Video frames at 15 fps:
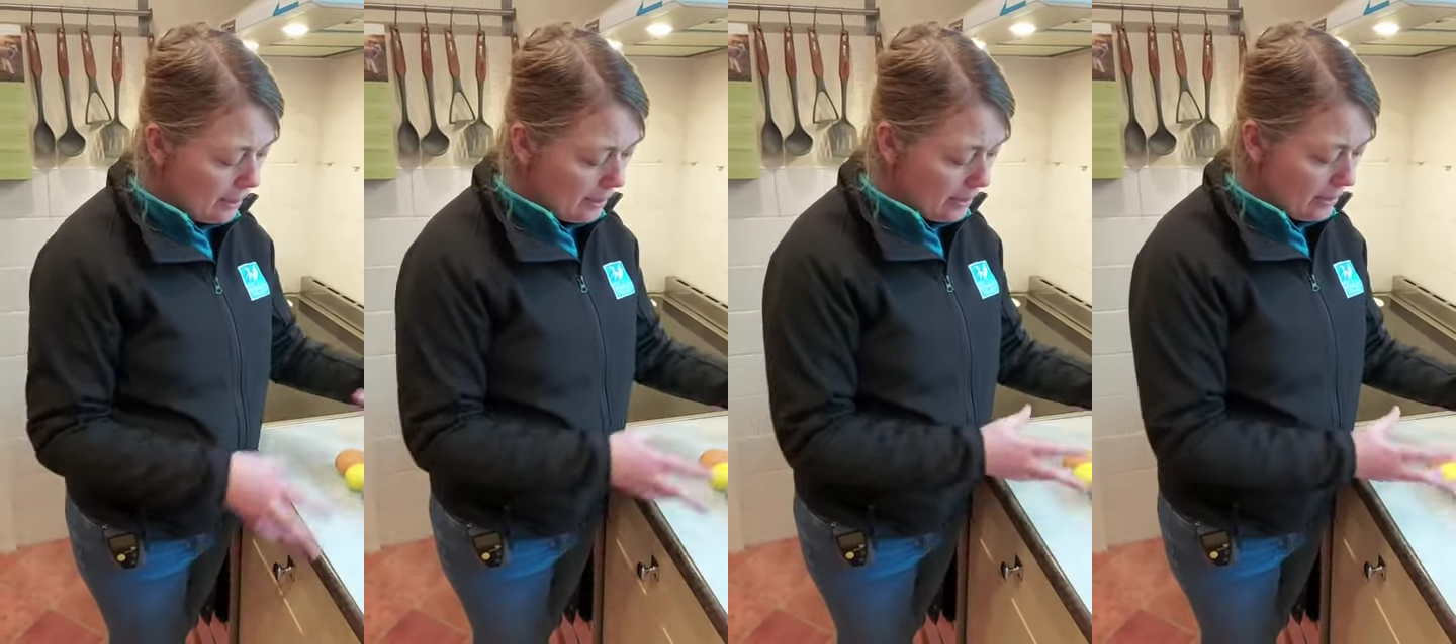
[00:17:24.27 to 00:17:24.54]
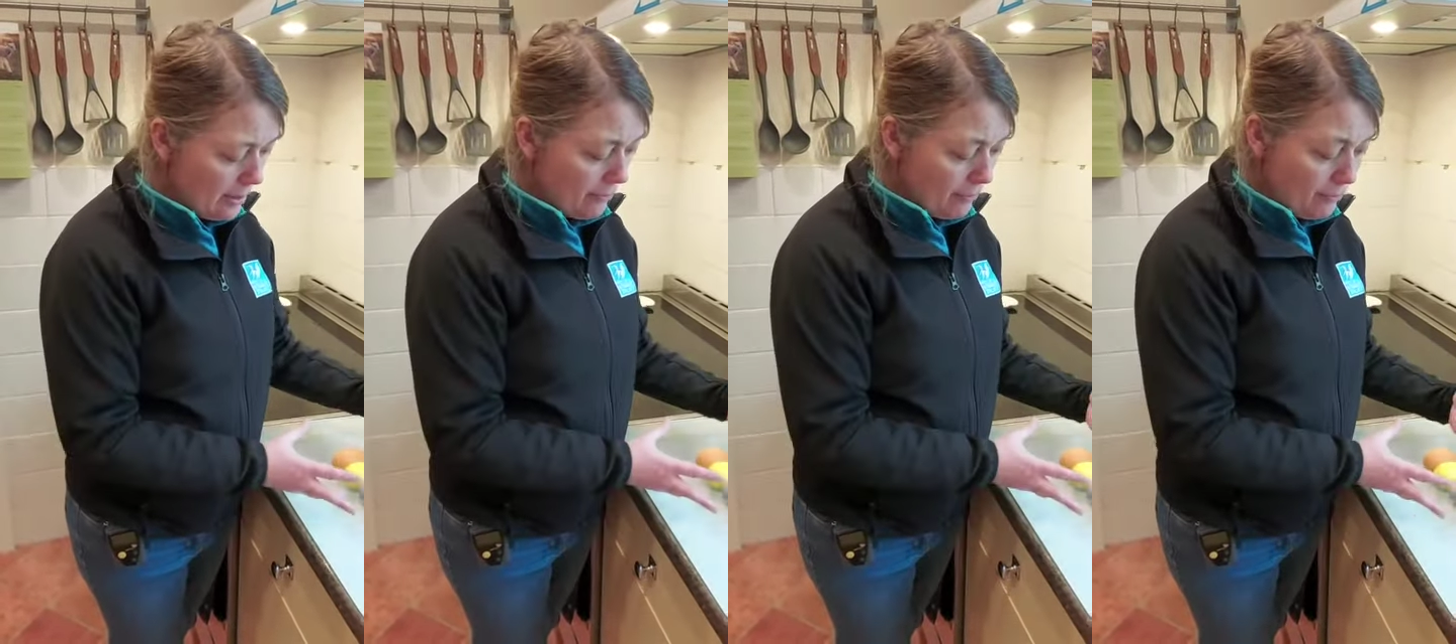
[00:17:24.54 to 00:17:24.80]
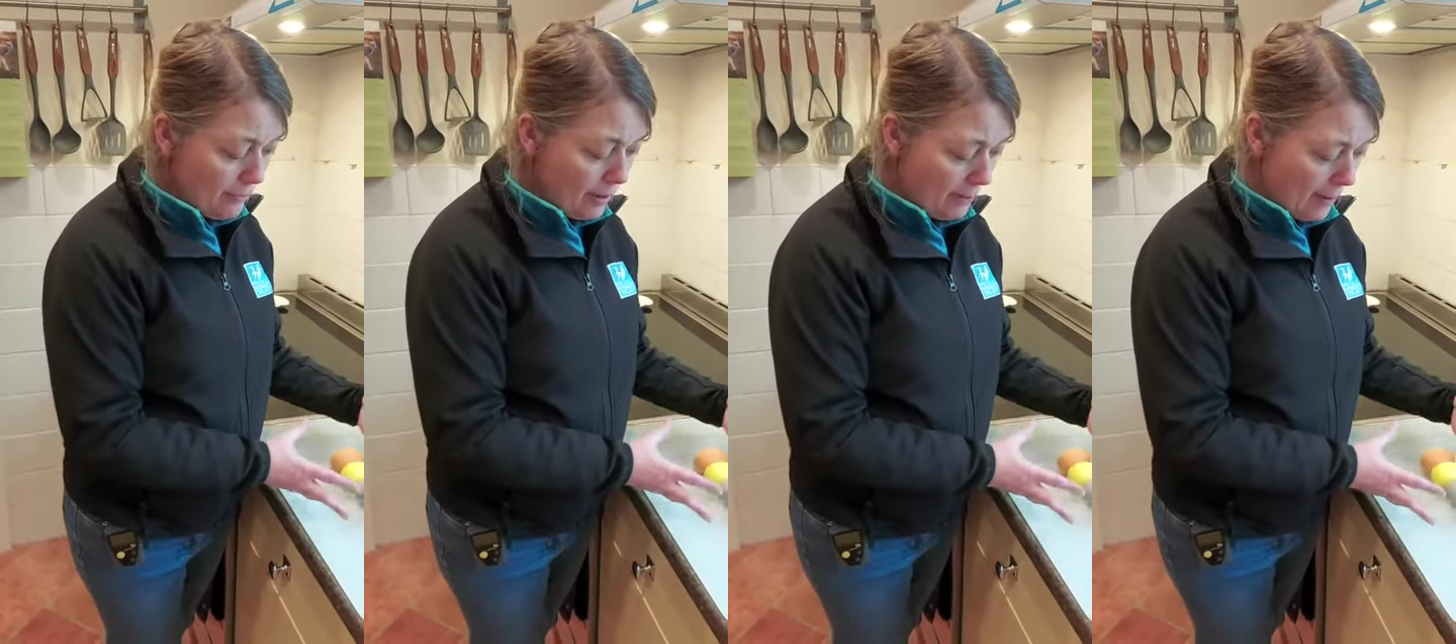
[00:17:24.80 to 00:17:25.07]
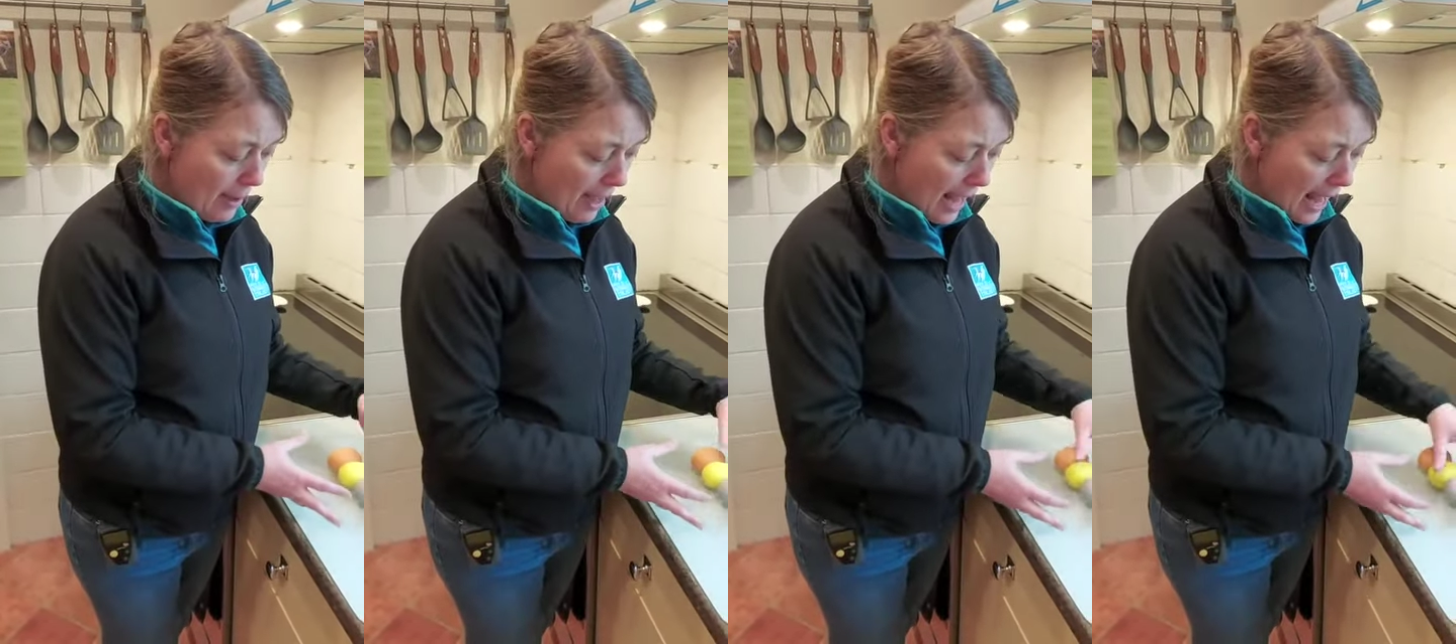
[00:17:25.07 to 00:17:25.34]
The other thing
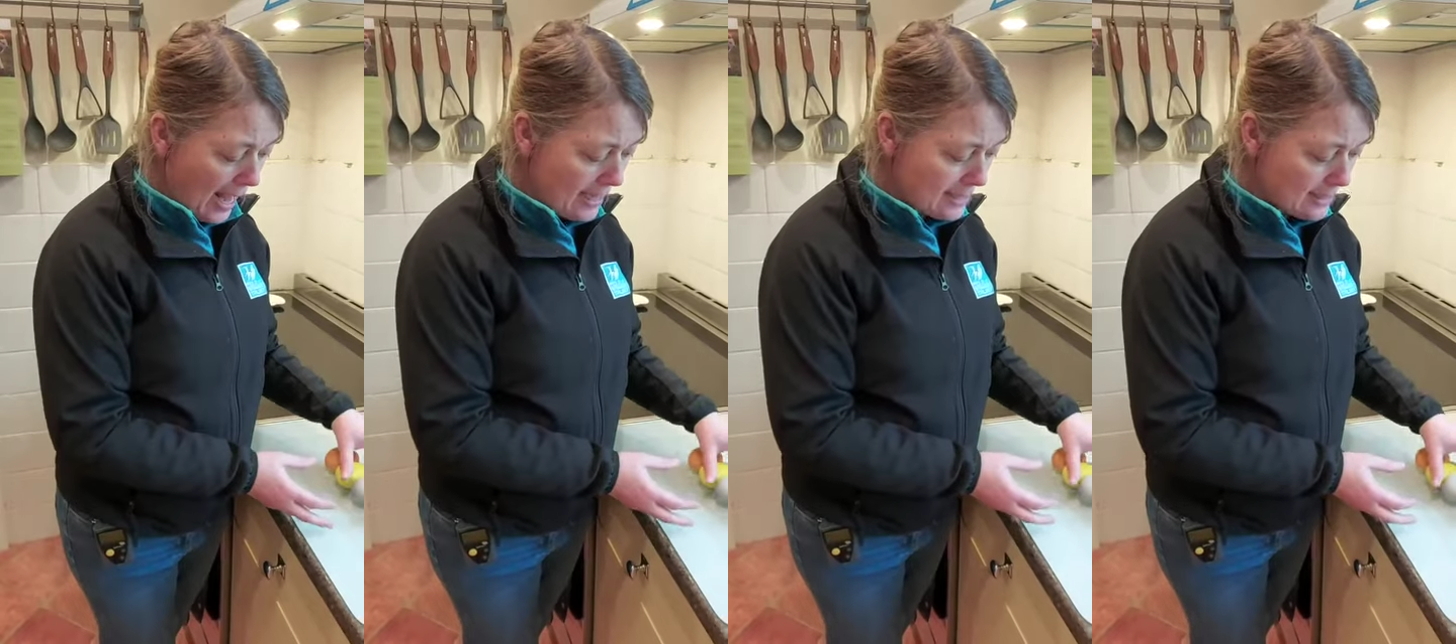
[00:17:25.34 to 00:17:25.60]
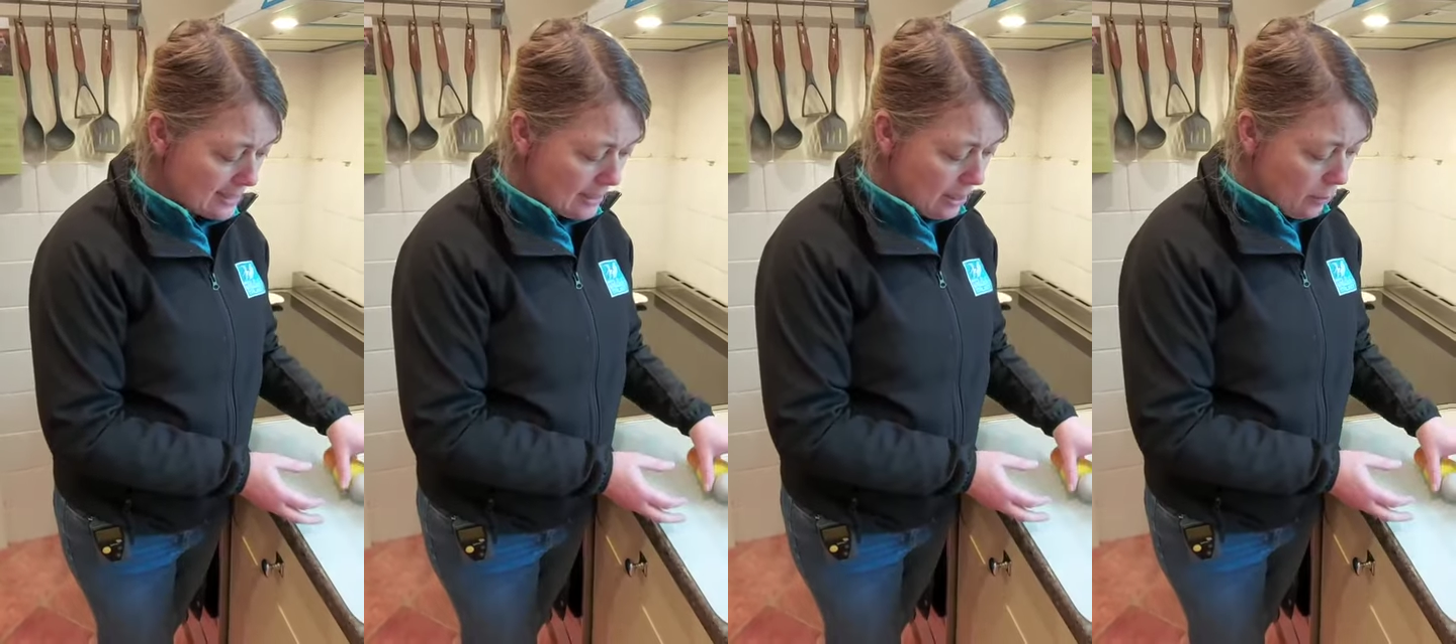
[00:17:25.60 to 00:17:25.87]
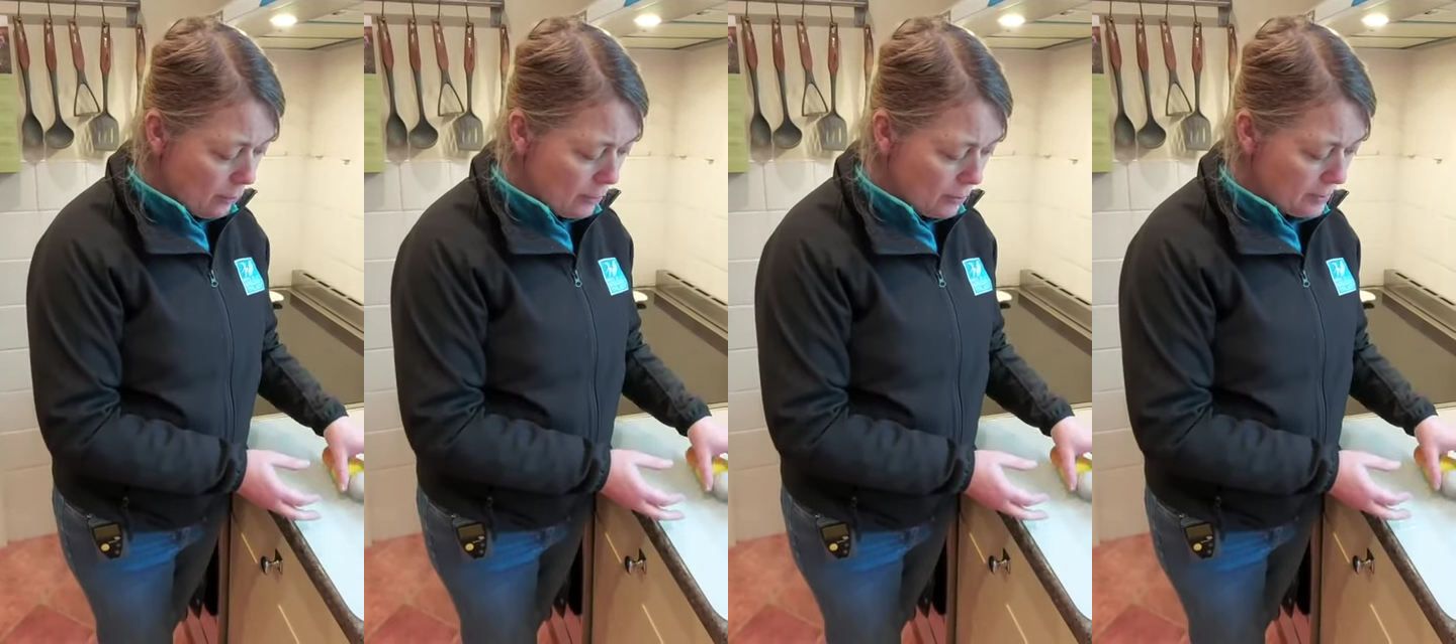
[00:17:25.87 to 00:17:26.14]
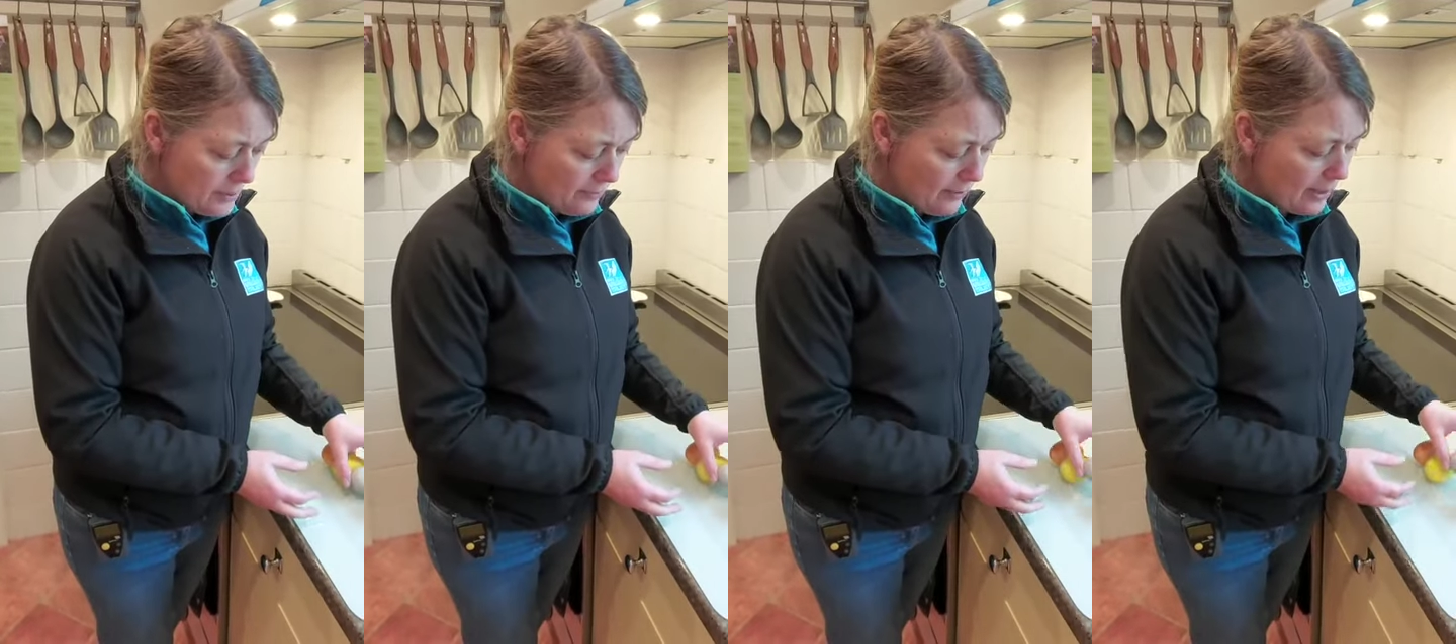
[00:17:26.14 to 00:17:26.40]
about eggs, we
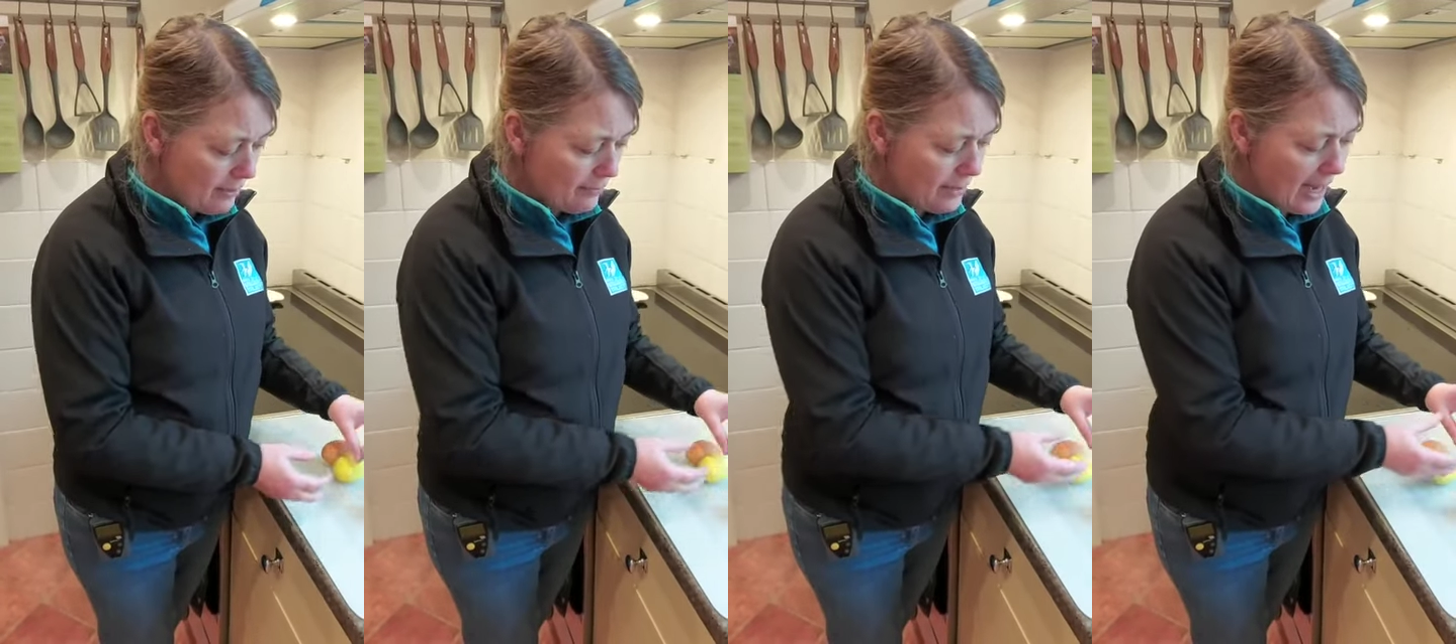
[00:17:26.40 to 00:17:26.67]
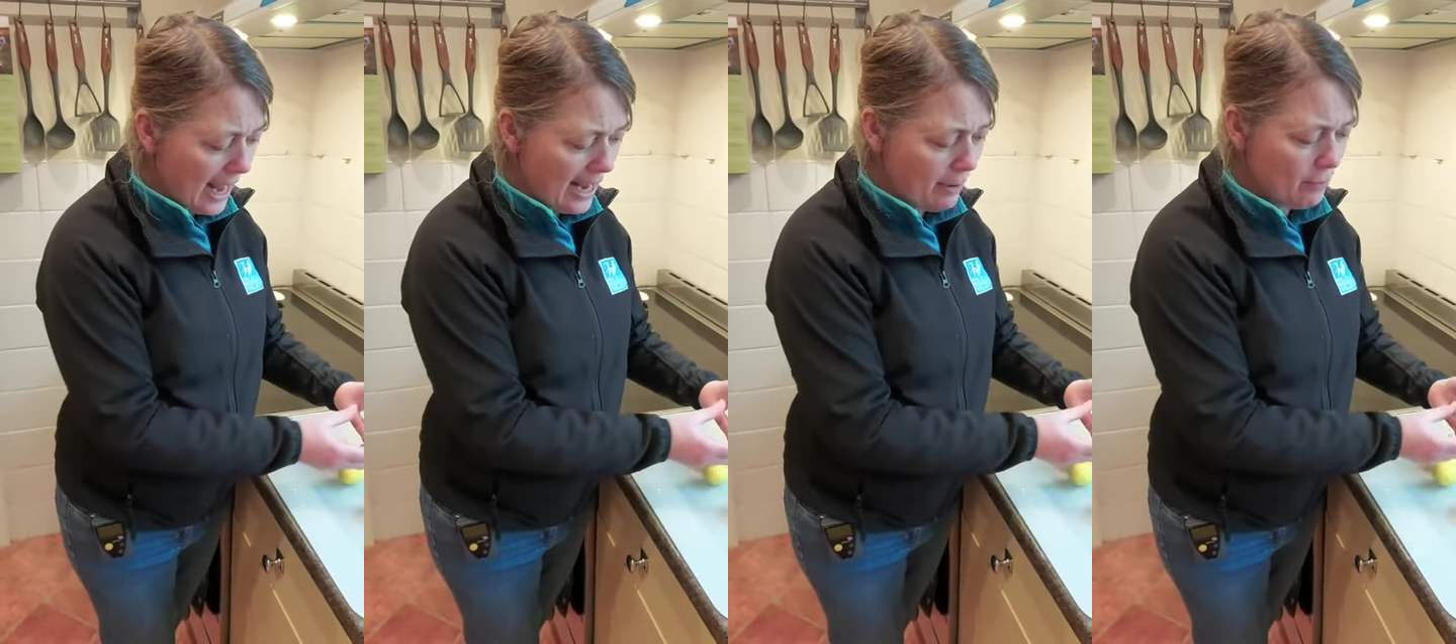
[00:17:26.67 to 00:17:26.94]
always think of an egg.